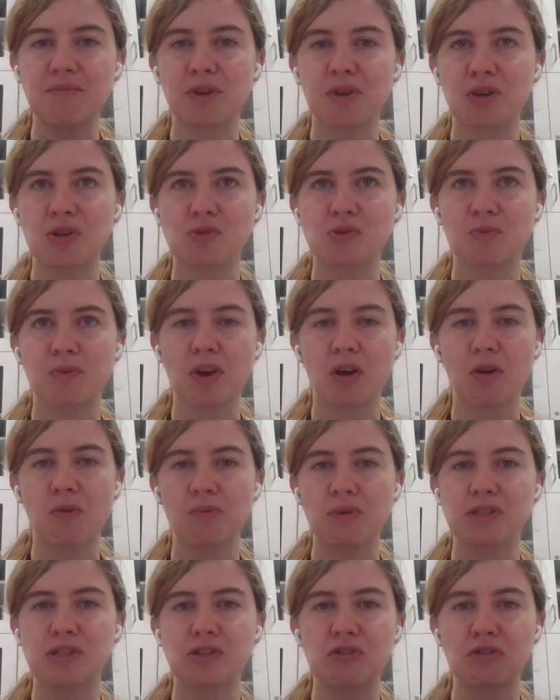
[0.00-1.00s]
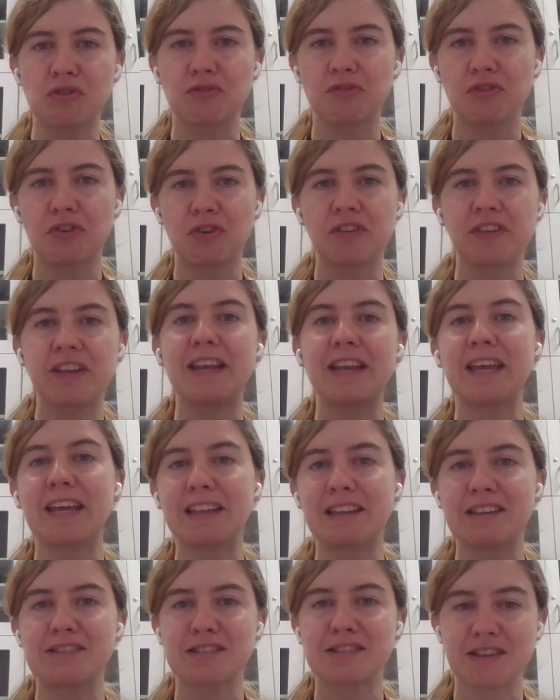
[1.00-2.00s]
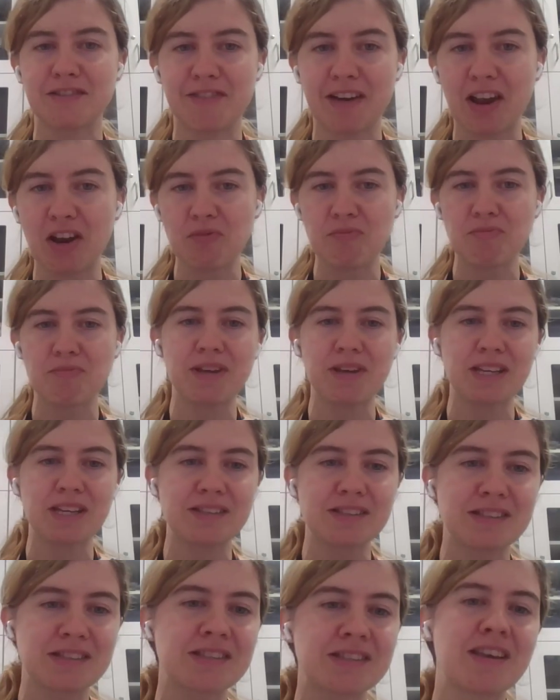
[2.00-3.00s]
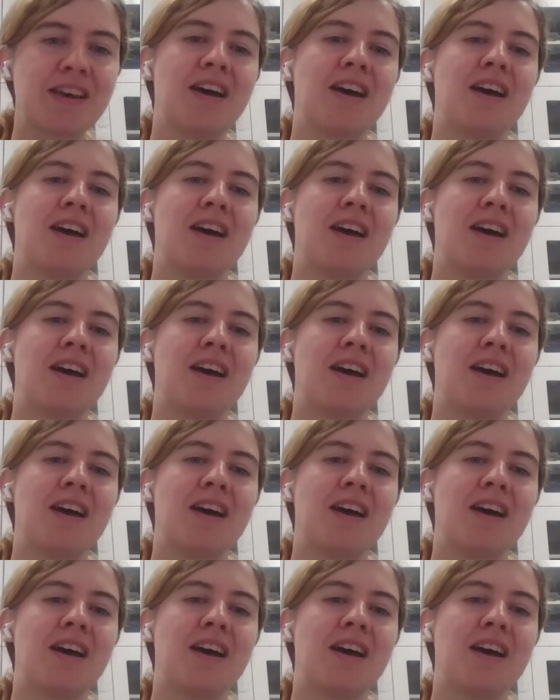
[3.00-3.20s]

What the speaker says: because we always look for the latest developments,